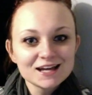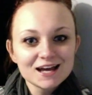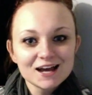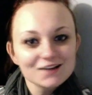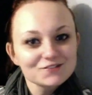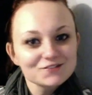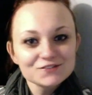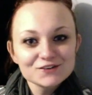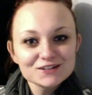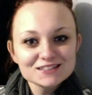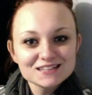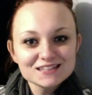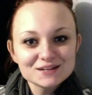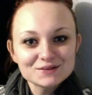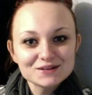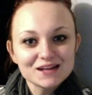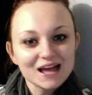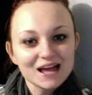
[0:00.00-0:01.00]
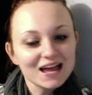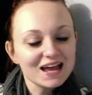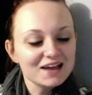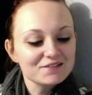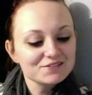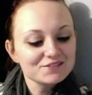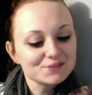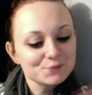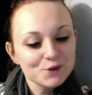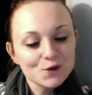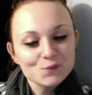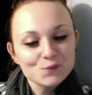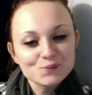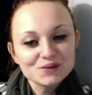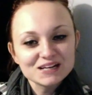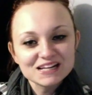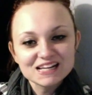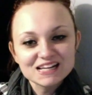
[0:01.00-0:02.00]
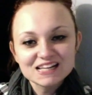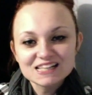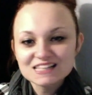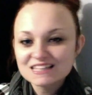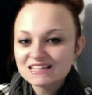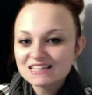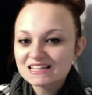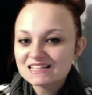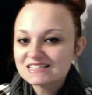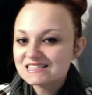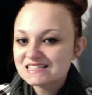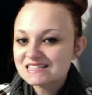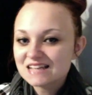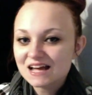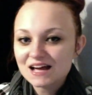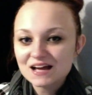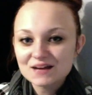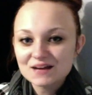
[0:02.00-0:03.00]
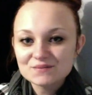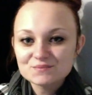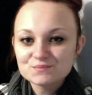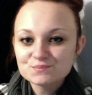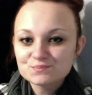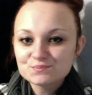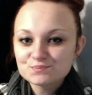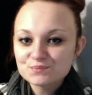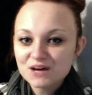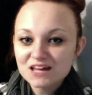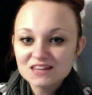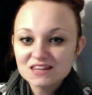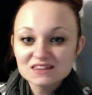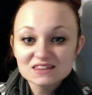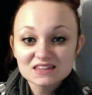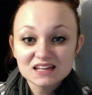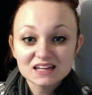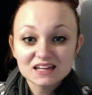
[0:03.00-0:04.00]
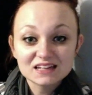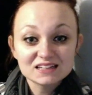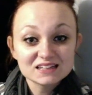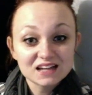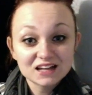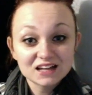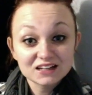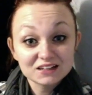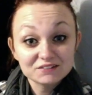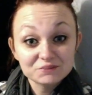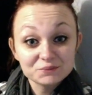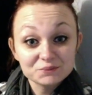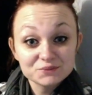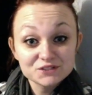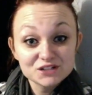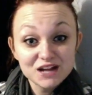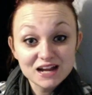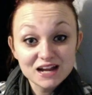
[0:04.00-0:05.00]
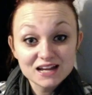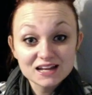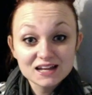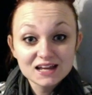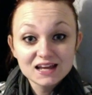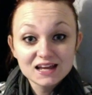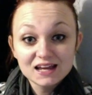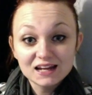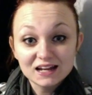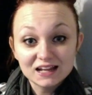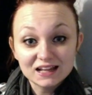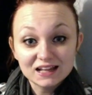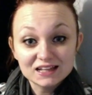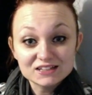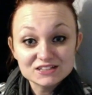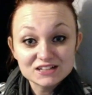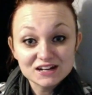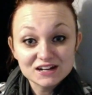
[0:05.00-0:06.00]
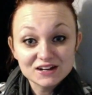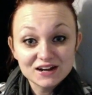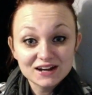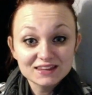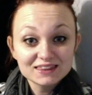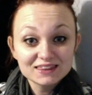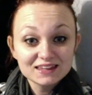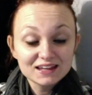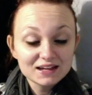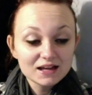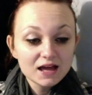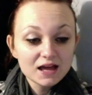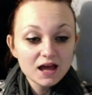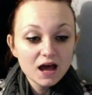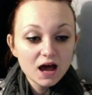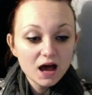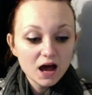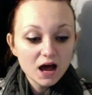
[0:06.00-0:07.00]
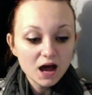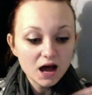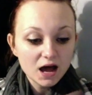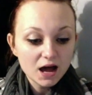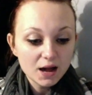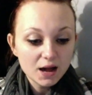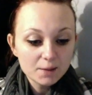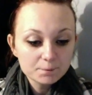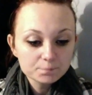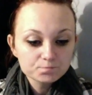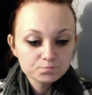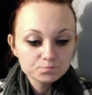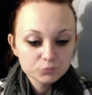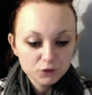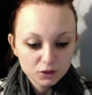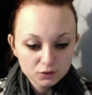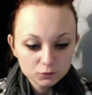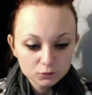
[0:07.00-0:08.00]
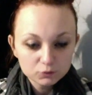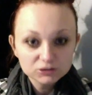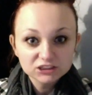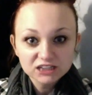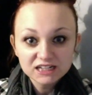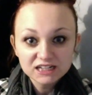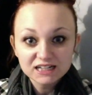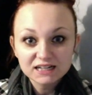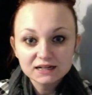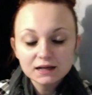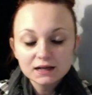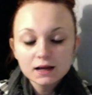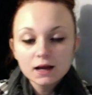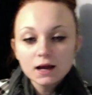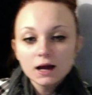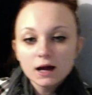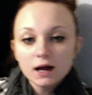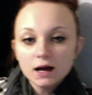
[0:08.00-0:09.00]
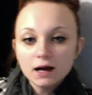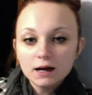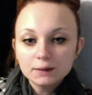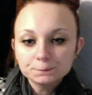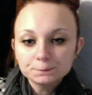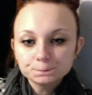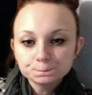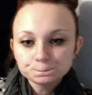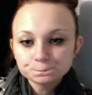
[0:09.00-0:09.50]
of course I will. I have some openings this um, month, and I'll give them a try, and I'll let you know how I feel. Um, which I did. Um,